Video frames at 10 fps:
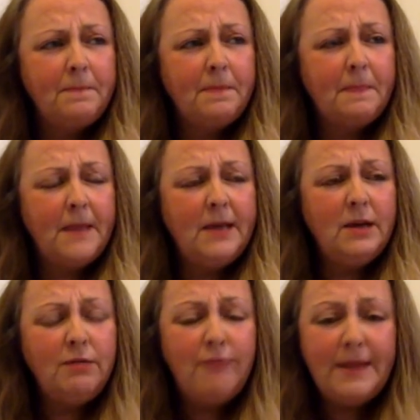
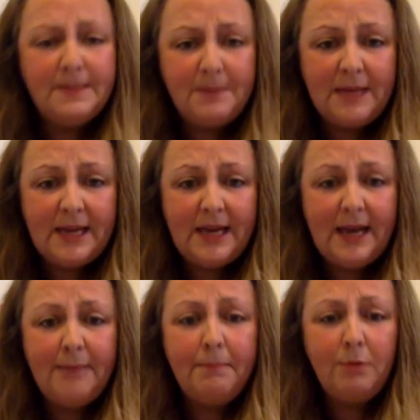incredibly
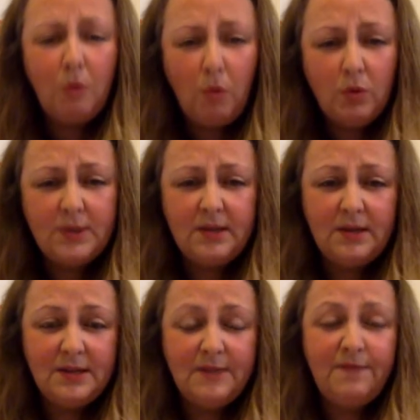important
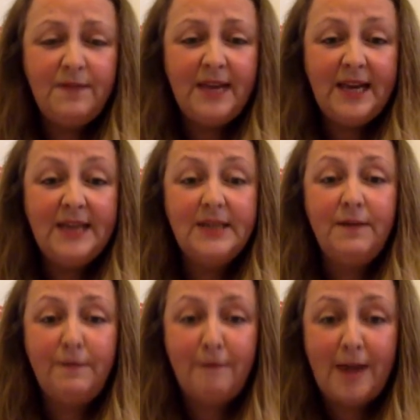to feed a
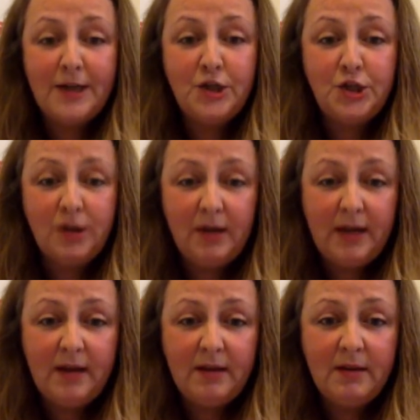fresh
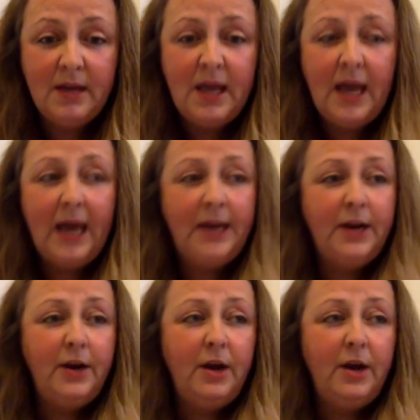diet and